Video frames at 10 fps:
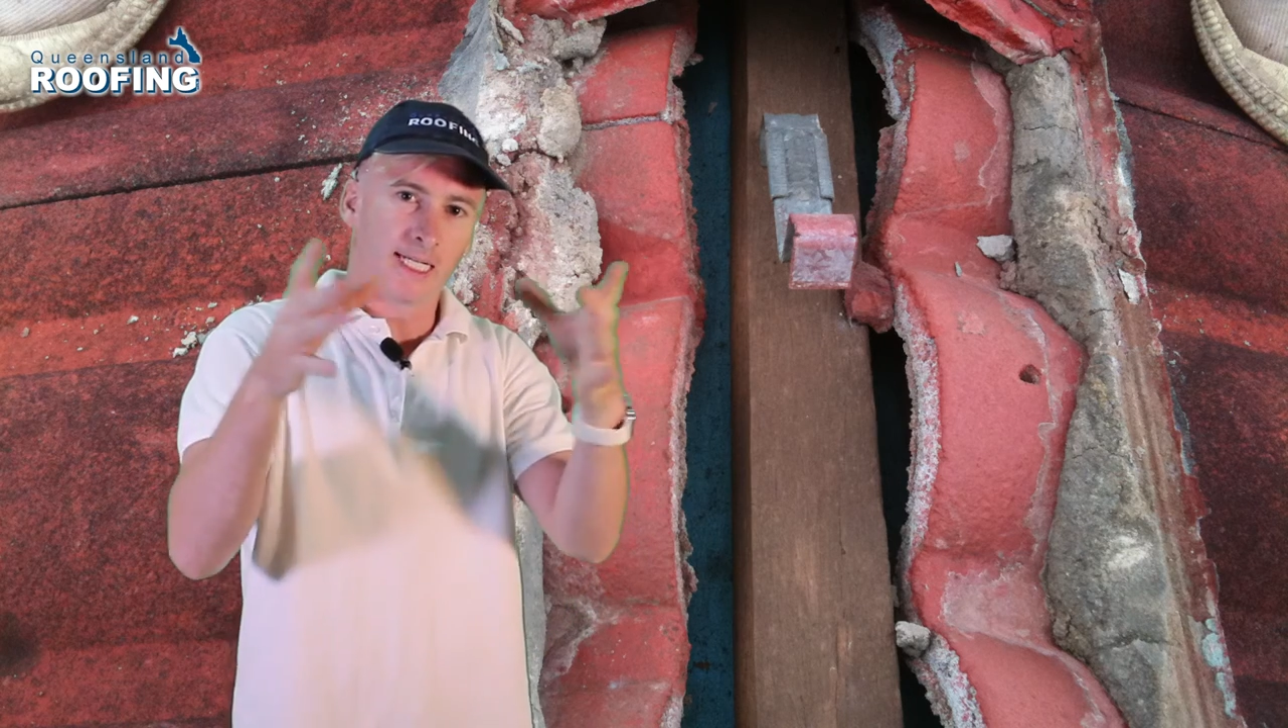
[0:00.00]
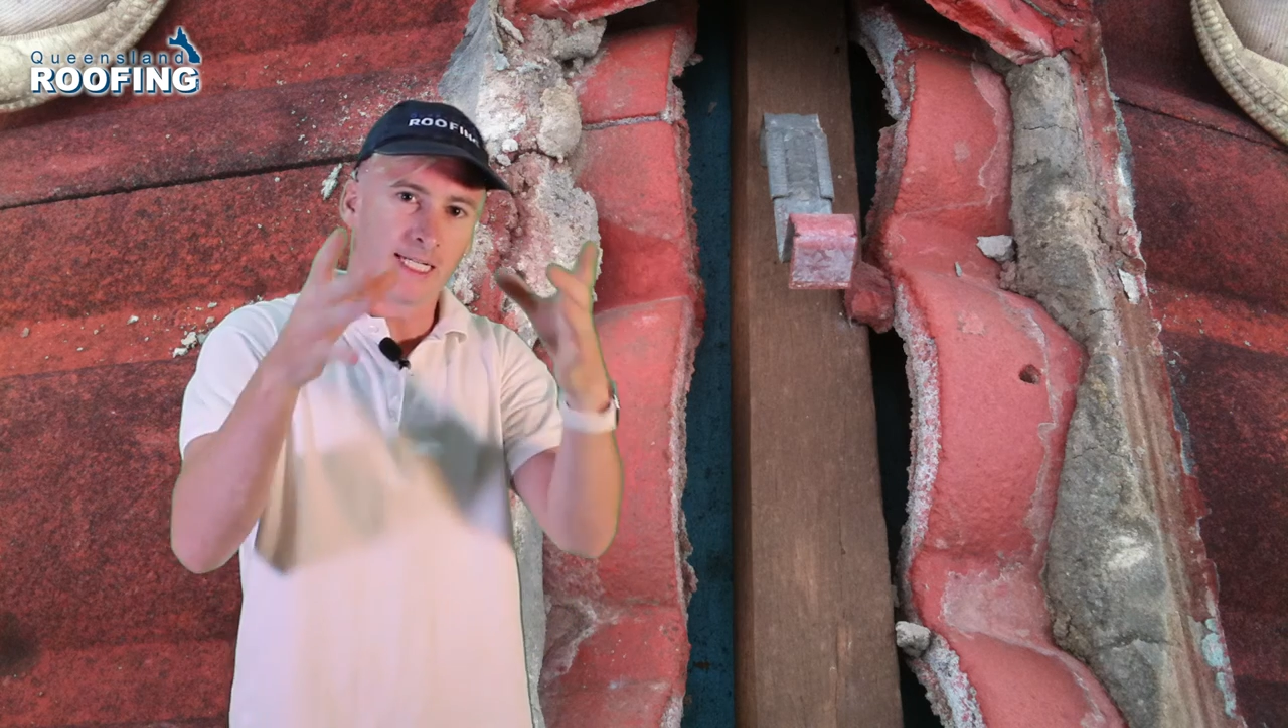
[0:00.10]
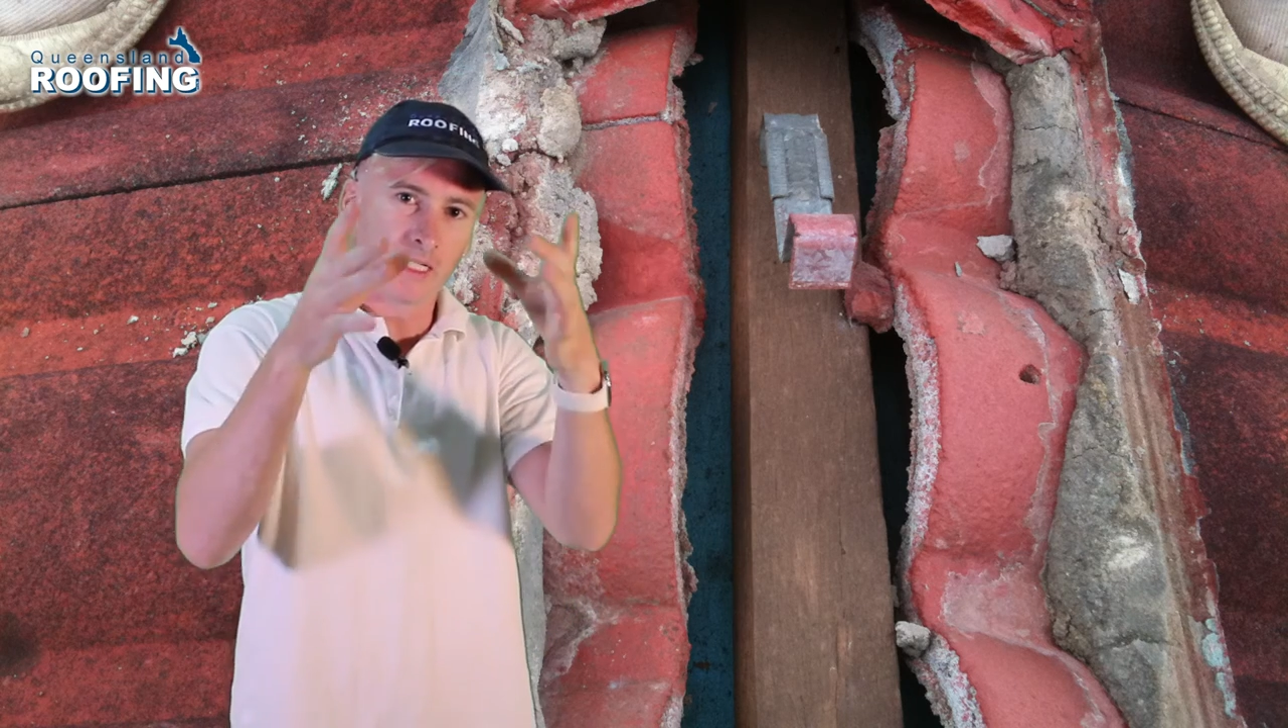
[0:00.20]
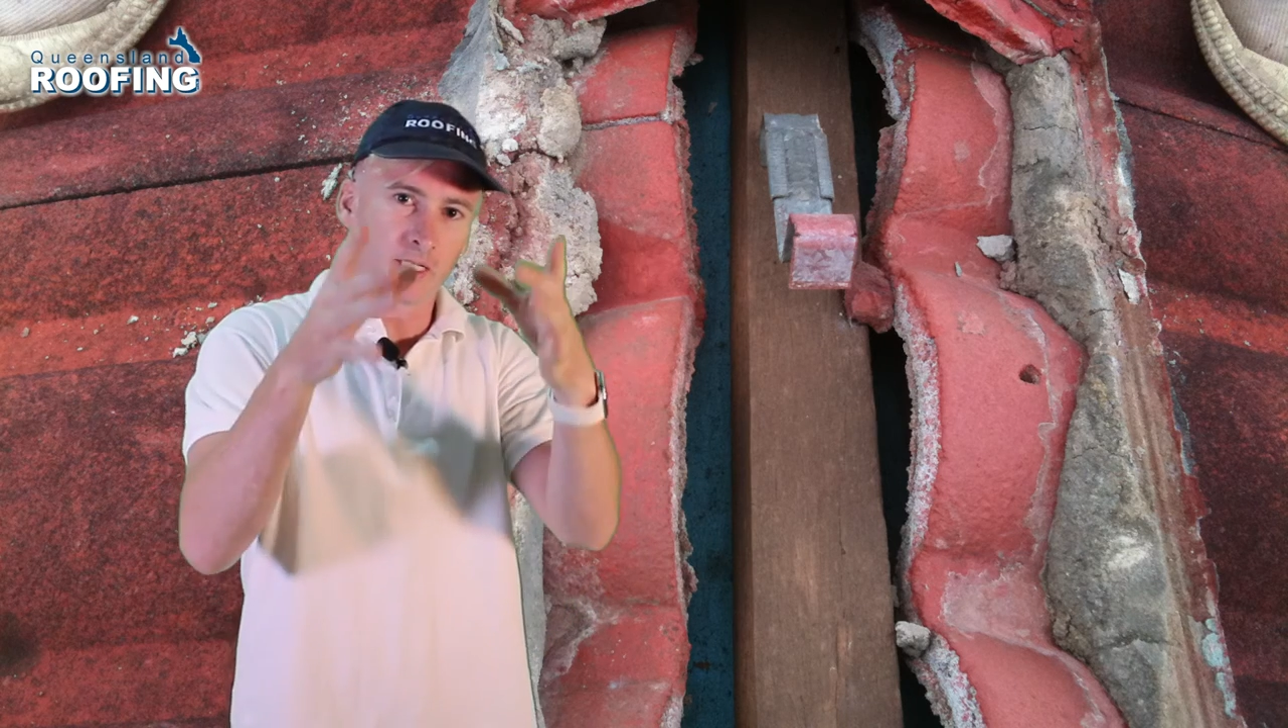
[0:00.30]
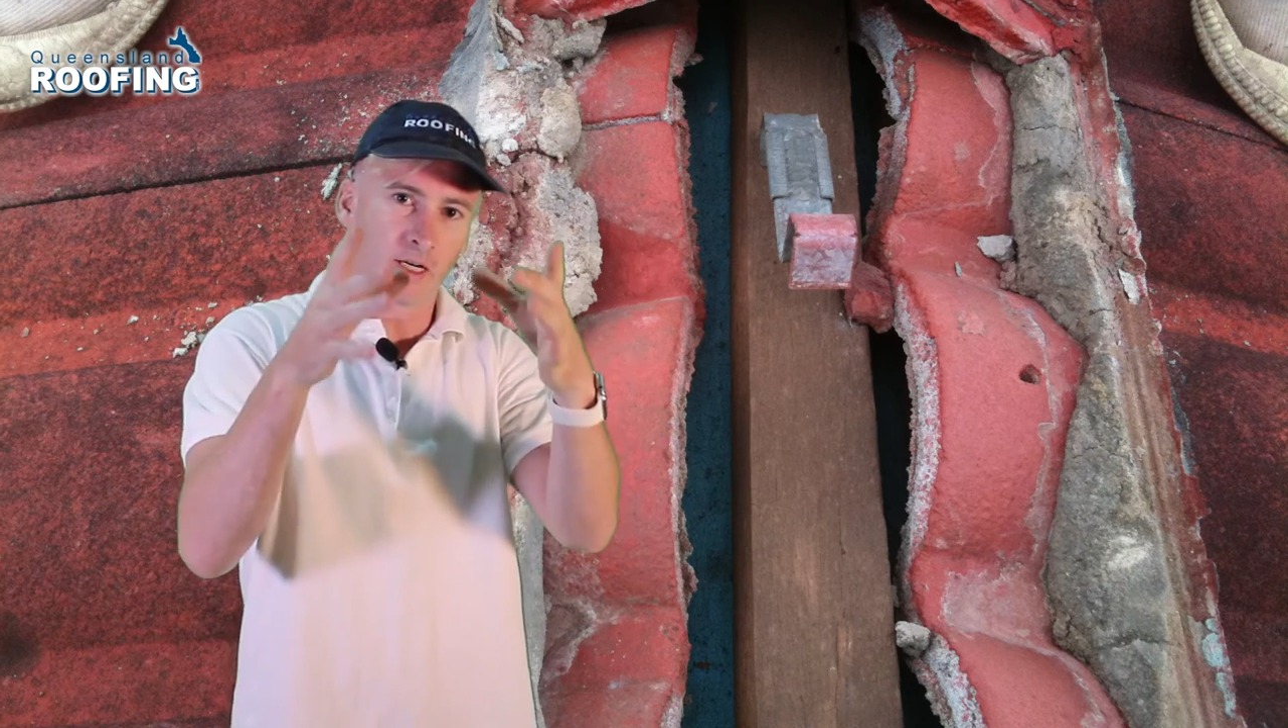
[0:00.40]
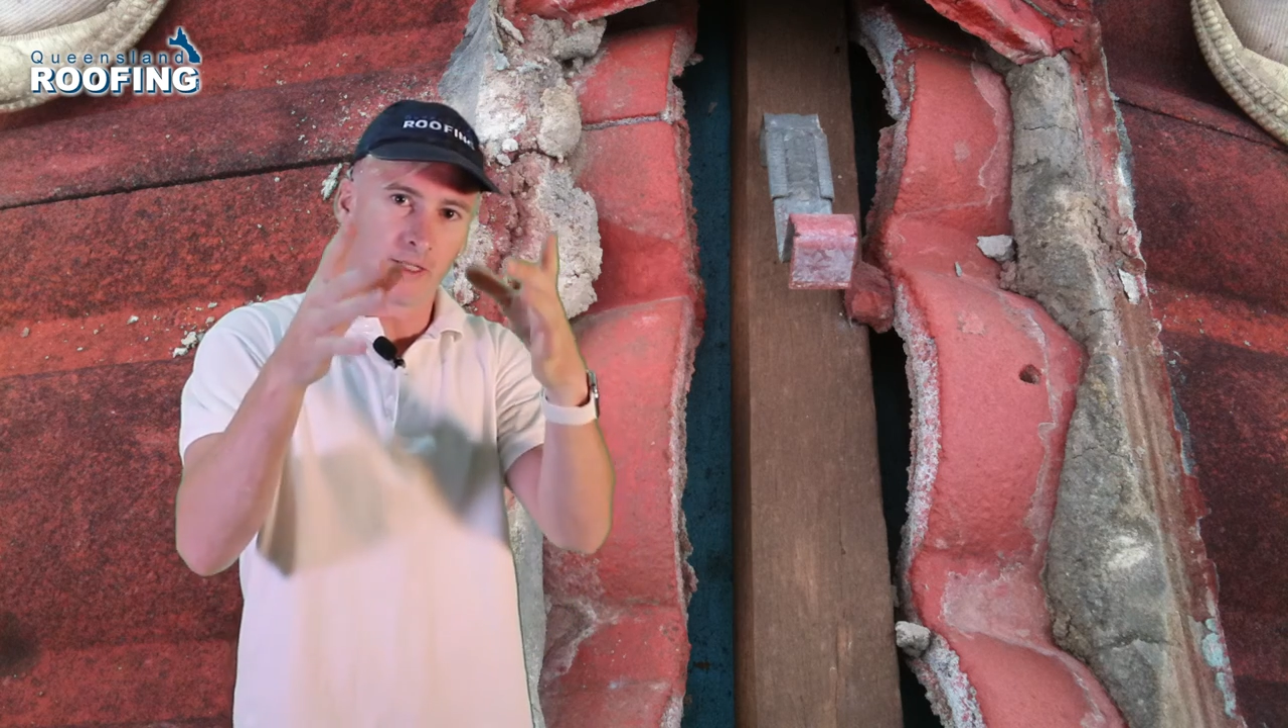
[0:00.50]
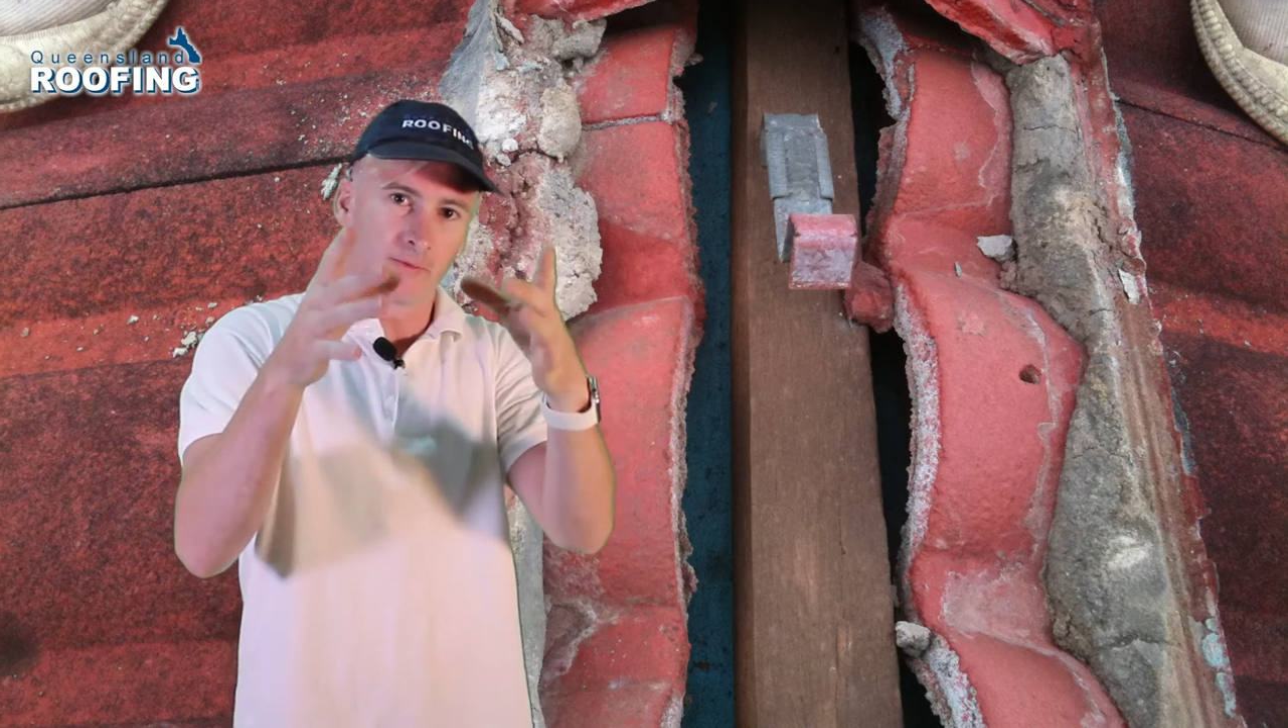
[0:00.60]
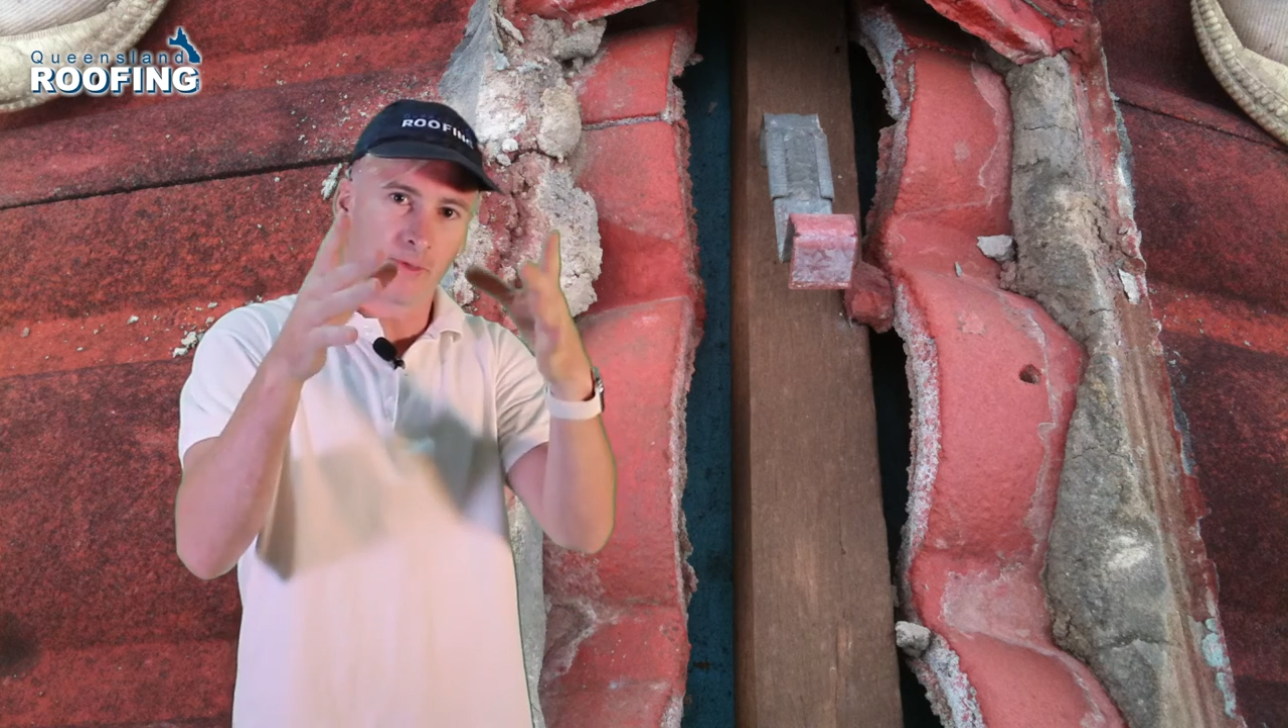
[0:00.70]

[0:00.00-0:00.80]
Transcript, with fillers: inside the